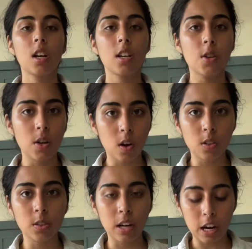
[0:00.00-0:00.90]
you can
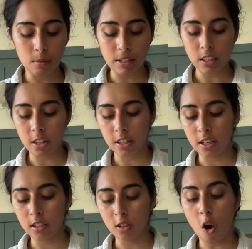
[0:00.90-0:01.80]
also caramelize
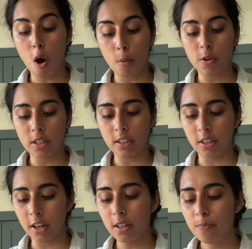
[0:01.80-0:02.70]
onions almost as
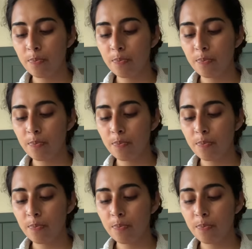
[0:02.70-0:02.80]
good.